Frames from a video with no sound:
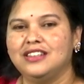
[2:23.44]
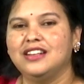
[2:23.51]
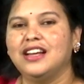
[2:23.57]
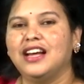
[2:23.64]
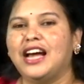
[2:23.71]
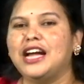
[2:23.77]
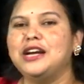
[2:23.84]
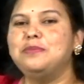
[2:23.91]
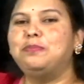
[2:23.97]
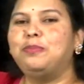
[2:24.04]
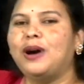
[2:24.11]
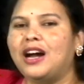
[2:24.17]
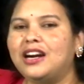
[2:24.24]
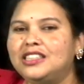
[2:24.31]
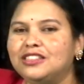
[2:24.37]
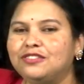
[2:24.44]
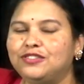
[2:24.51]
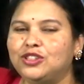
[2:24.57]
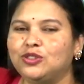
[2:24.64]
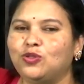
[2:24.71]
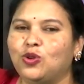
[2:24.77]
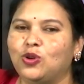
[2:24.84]
And part of the
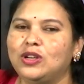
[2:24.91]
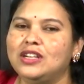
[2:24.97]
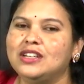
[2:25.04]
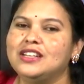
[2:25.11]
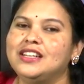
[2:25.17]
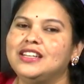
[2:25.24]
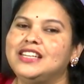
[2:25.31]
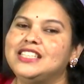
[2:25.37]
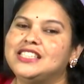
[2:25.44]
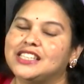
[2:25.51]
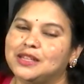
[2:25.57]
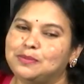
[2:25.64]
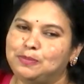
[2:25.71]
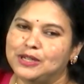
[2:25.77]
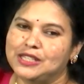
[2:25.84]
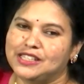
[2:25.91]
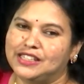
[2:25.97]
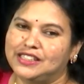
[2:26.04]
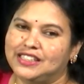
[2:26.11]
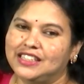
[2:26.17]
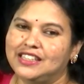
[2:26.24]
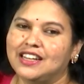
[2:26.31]
whole is
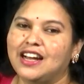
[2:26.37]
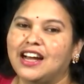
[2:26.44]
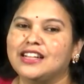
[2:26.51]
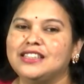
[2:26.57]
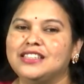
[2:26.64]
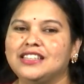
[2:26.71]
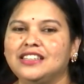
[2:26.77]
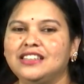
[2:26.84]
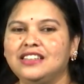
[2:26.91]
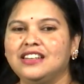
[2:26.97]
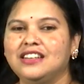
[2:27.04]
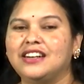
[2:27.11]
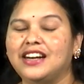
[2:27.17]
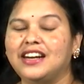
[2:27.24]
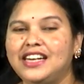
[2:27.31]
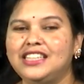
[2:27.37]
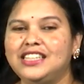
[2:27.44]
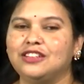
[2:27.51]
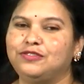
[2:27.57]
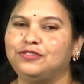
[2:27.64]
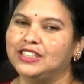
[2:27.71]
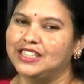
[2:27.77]
represented on the right of
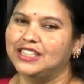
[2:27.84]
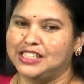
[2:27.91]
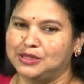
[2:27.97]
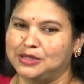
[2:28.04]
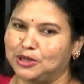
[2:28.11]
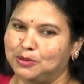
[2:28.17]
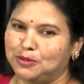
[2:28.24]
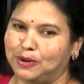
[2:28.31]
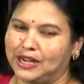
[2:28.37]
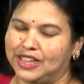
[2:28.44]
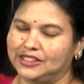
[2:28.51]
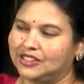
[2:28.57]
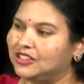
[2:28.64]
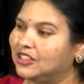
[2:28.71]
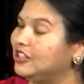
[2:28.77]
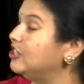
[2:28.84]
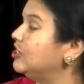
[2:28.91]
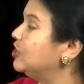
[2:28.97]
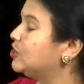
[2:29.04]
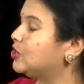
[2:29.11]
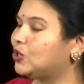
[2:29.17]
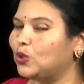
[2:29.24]
the decimal point.
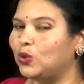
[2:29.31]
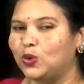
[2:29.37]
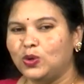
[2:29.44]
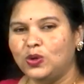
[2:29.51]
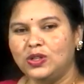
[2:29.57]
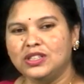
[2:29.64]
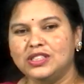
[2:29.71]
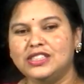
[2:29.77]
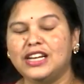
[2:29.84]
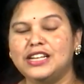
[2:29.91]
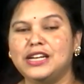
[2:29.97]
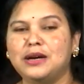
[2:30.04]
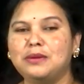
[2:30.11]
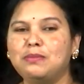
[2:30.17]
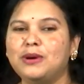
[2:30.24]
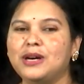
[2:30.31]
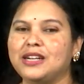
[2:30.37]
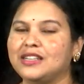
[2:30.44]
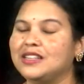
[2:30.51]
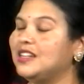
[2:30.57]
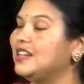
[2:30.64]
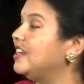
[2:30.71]
So the number
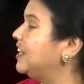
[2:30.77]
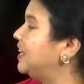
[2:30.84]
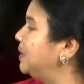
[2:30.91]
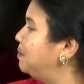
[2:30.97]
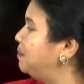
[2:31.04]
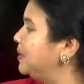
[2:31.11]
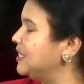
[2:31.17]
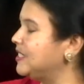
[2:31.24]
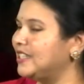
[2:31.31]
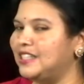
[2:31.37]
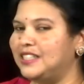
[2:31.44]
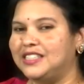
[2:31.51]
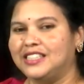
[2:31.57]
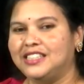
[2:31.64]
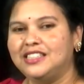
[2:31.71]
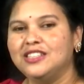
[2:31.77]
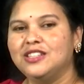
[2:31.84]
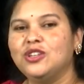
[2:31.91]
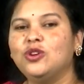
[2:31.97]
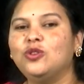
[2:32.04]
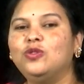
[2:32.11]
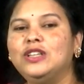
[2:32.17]
represented
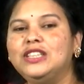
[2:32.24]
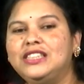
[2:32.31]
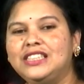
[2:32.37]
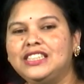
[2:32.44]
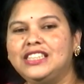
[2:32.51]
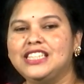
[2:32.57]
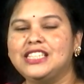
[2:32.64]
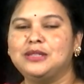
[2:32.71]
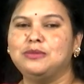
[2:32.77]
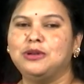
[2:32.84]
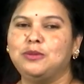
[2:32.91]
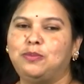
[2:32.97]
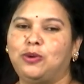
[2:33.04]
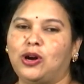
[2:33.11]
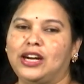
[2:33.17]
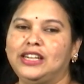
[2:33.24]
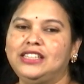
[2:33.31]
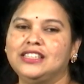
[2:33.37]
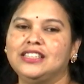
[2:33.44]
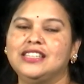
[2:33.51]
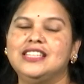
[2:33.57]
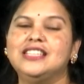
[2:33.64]
with the decimal point
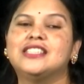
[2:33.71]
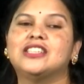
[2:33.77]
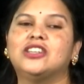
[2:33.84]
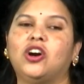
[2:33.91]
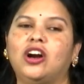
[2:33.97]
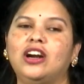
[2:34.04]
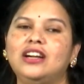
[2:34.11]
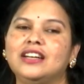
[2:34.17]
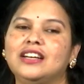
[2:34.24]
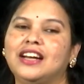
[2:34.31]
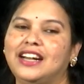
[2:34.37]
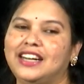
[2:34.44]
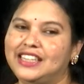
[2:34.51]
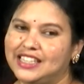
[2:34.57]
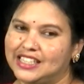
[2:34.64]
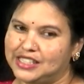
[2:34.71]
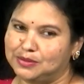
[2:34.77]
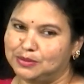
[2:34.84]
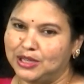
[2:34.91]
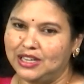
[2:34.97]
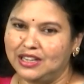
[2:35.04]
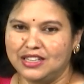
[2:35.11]
is called a decimal
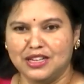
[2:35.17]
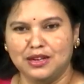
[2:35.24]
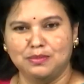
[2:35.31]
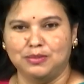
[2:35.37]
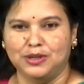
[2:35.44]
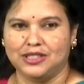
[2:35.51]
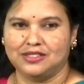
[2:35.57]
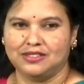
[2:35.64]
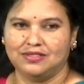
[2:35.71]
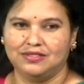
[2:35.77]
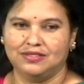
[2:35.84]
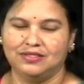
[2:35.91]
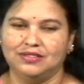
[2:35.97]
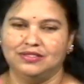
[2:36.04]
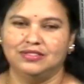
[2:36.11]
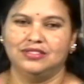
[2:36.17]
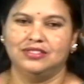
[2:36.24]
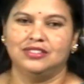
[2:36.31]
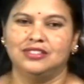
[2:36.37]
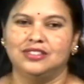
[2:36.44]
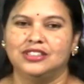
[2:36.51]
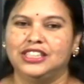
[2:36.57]
number.
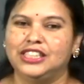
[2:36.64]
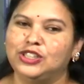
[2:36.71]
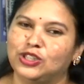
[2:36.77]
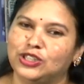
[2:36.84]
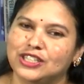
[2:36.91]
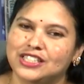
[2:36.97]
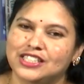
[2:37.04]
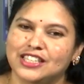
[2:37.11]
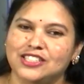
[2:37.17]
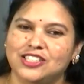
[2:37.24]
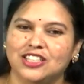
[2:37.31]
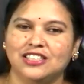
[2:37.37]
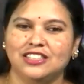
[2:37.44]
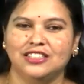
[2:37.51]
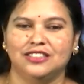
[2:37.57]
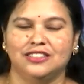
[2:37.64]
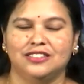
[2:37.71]
Did you understand, children?